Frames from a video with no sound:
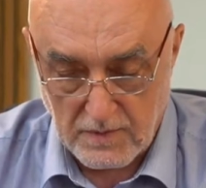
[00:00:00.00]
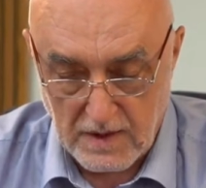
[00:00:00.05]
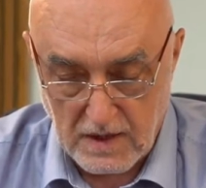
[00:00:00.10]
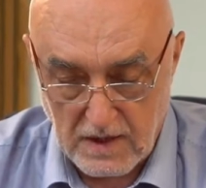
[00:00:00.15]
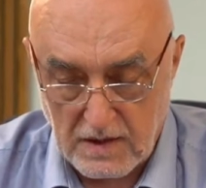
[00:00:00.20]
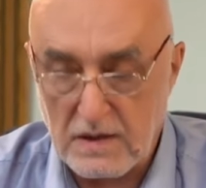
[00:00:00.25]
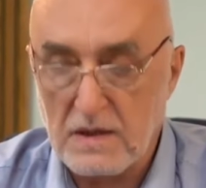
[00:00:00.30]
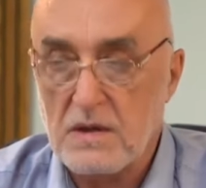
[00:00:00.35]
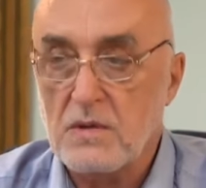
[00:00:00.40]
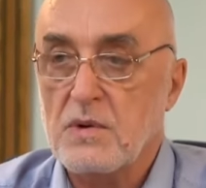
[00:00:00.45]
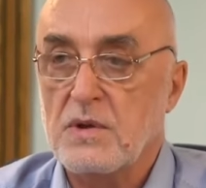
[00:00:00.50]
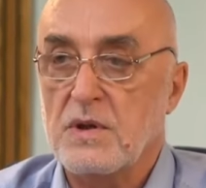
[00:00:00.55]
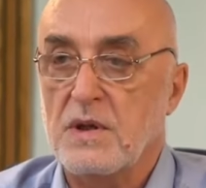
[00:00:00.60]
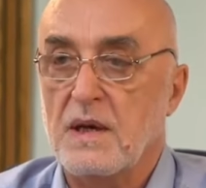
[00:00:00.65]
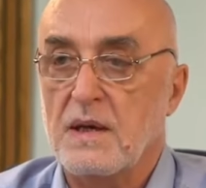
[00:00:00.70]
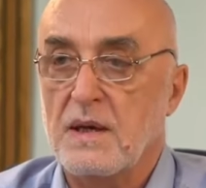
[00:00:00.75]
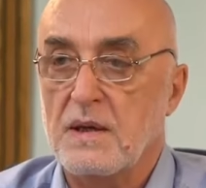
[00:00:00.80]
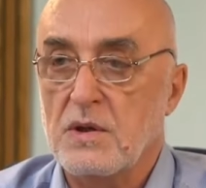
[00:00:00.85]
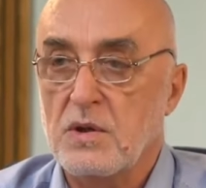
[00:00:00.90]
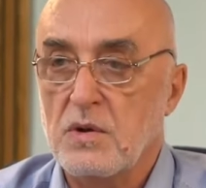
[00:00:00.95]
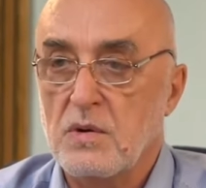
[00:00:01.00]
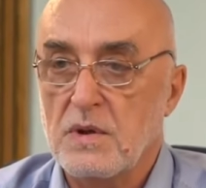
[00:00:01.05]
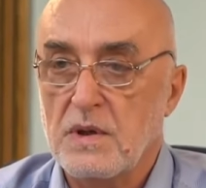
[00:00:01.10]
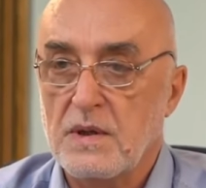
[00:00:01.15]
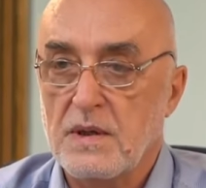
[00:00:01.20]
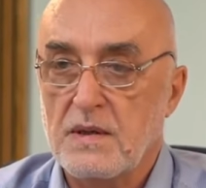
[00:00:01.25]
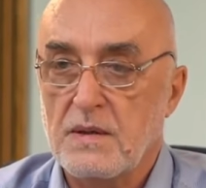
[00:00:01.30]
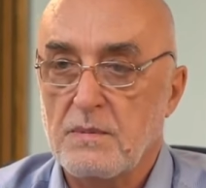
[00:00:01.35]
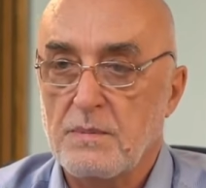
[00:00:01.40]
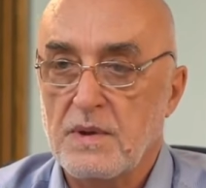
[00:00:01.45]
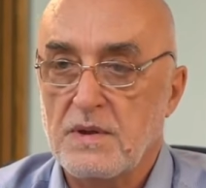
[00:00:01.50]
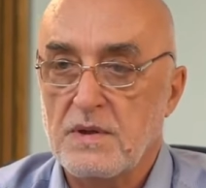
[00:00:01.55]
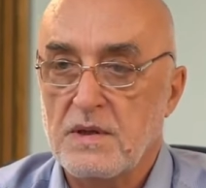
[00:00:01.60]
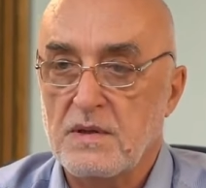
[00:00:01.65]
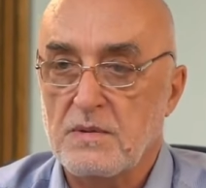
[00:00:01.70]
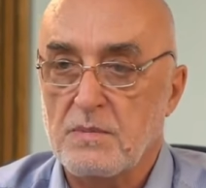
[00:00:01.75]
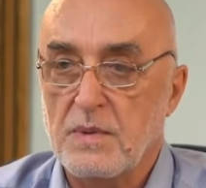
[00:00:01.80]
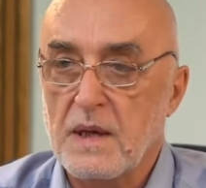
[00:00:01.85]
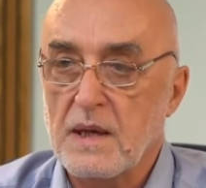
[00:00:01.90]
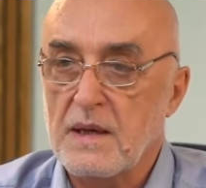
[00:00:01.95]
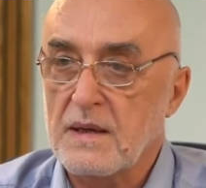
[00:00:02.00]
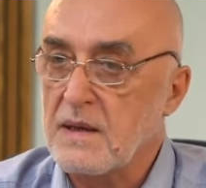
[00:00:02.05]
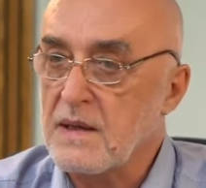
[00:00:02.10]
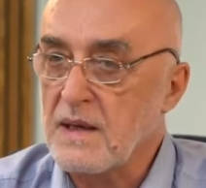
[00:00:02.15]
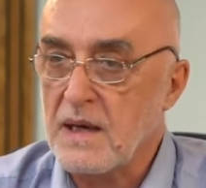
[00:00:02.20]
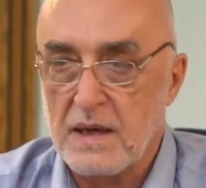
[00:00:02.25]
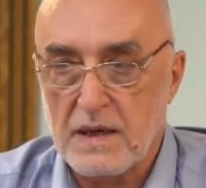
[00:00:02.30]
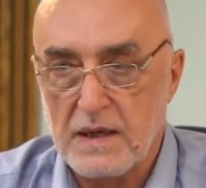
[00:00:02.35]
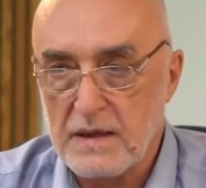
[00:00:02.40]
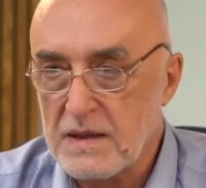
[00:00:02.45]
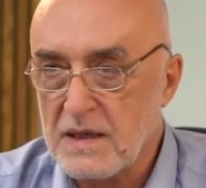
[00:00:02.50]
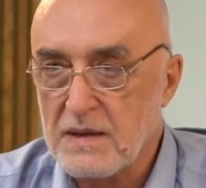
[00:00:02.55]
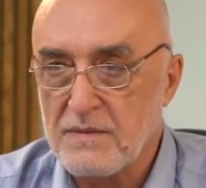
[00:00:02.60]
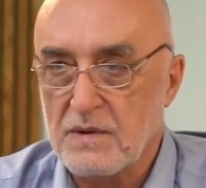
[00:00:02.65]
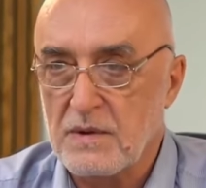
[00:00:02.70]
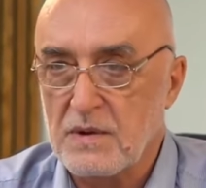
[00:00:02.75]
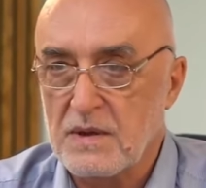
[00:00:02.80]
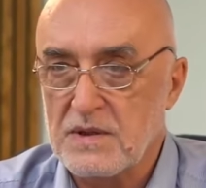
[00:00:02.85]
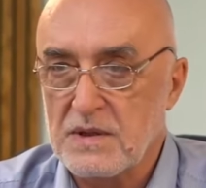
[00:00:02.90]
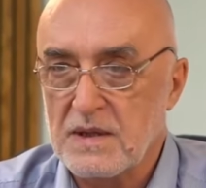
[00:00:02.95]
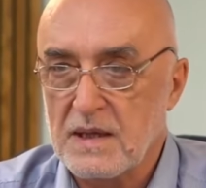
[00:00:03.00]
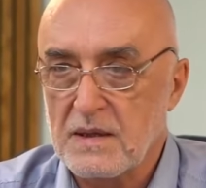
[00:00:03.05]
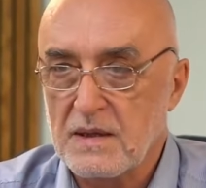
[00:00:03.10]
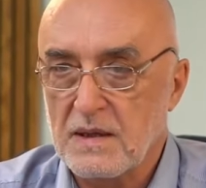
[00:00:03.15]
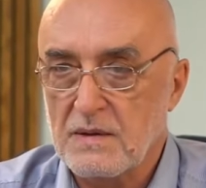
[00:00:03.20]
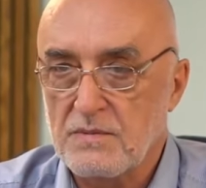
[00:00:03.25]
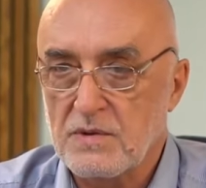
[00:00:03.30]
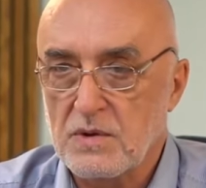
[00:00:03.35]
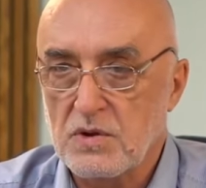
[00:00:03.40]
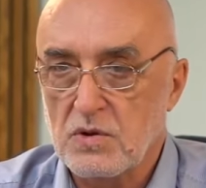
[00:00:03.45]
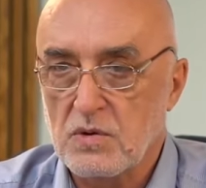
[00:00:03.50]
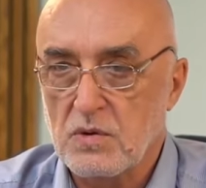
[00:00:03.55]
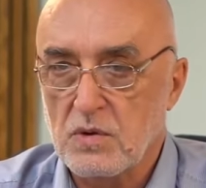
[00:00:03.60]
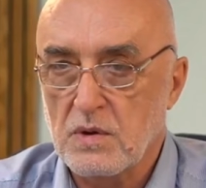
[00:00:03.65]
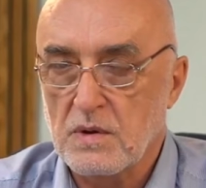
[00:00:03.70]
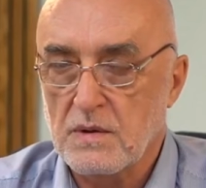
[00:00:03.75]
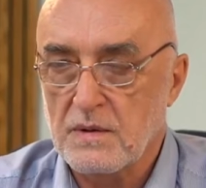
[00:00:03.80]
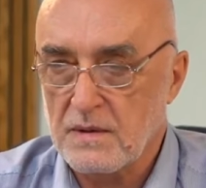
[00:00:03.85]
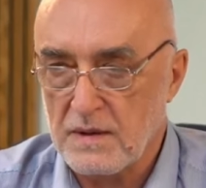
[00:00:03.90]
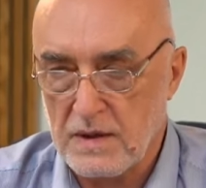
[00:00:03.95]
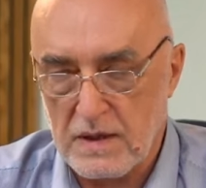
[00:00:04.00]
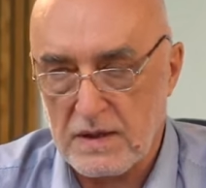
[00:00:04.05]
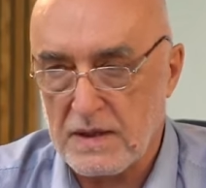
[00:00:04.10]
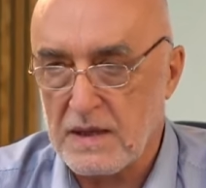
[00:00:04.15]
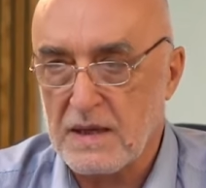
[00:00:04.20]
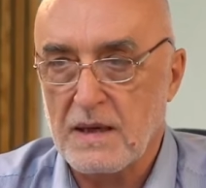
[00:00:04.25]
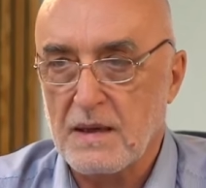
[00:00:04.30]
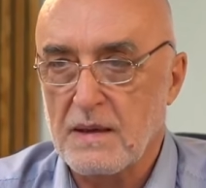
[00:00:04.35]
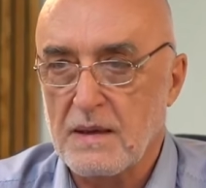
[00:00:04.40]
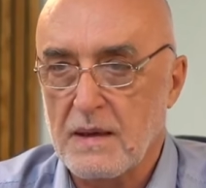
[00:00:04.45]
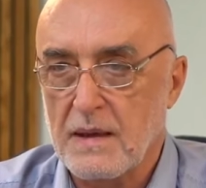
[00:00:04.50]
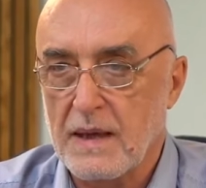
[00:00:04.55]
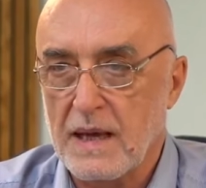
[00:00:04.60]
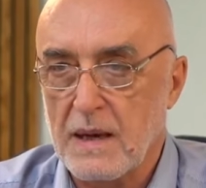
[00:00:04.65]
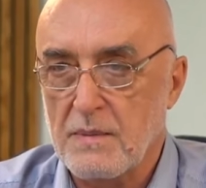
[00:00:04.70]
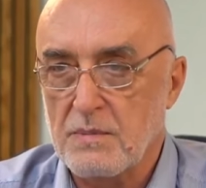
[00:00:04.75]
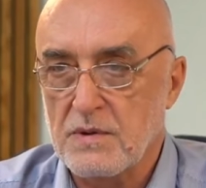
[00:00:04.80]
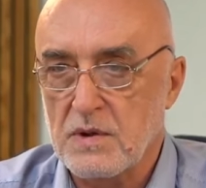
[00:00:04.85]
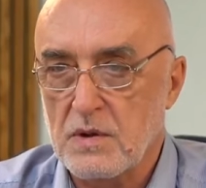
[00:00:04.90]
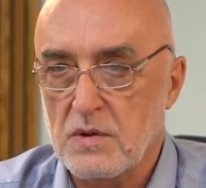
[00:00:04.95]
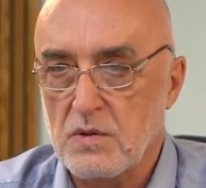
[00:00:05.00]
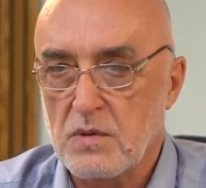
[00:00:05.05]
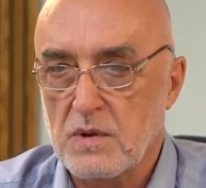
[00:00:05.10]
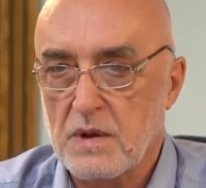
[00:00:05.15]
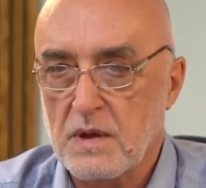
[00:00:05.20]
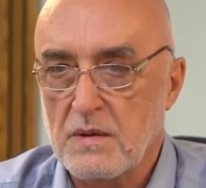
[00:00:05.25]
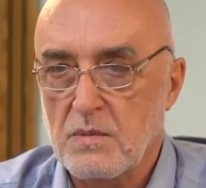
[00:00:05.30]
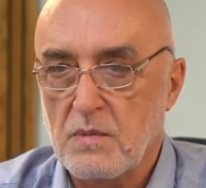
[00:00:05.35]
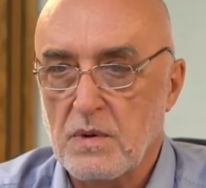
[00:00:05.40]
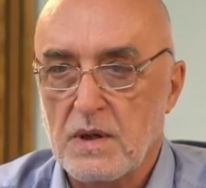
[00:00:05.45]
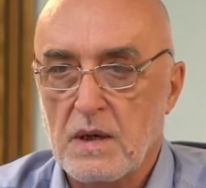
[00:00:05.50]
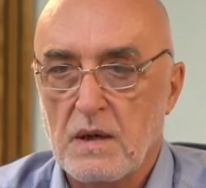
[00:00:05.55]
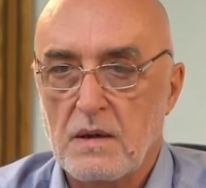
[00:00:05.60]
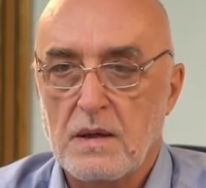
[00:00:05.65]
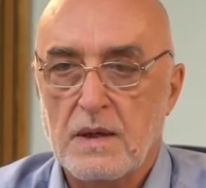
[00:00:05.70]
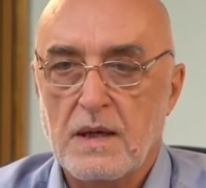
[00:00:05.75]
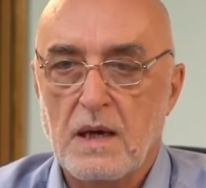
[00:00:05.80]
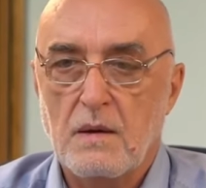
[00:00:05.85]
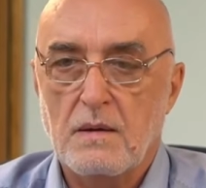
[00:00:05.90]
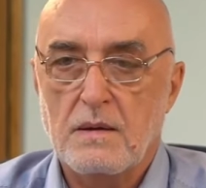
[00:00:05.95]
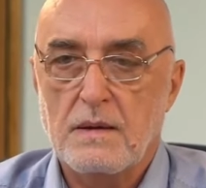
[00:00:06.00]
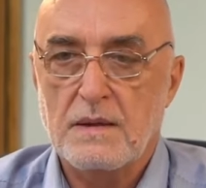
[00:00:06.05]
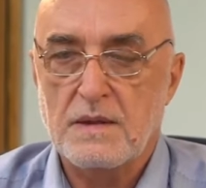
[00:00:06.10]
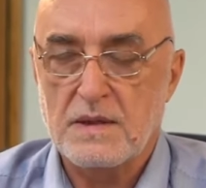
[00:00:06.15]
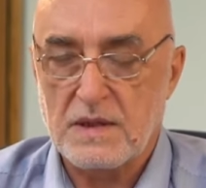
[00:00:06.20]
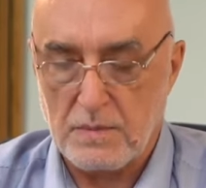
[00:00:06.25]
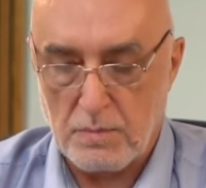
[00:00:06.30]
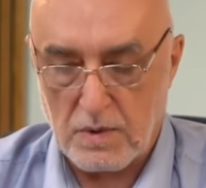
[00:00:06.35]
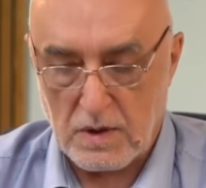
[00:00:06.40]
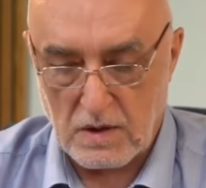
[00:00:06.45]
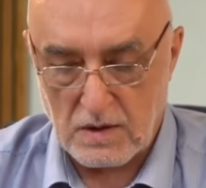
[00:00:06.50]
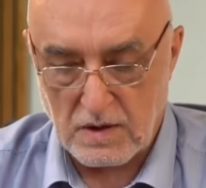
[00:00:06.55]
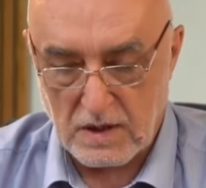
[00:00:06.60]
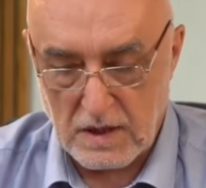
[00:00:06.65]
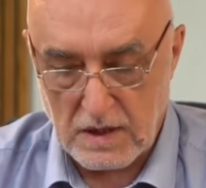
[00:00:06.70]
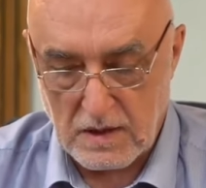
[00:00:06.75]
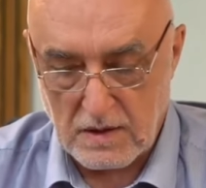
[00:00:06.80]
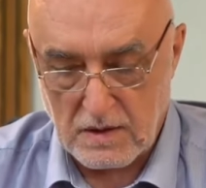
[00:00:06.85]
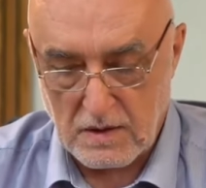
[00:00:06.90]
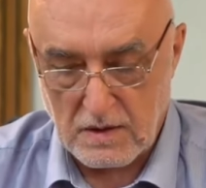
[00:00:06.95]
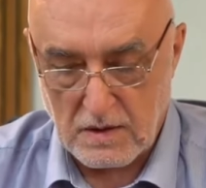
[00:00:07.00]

And this was not included in the business plan. I can definitely say that for sure. Indeed, absolutely, without a doubt. Similarly,